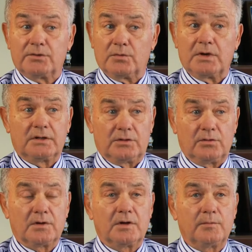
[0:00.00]
running the
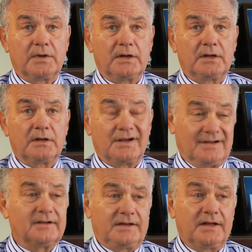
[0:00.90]
whole company.
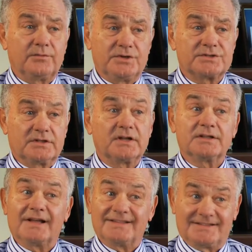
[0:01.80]
He had reached
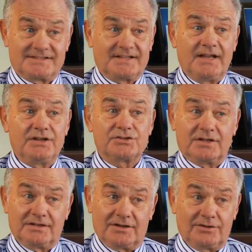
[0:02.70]
that, that stage,
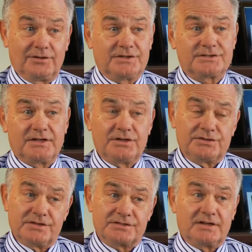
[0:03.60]
at that early
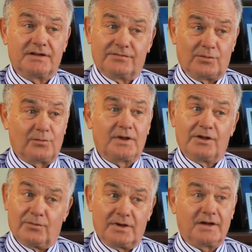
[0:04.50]
stage in his life
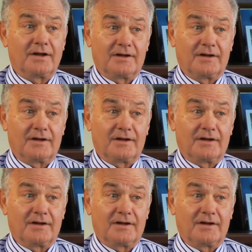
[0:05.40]
already, running a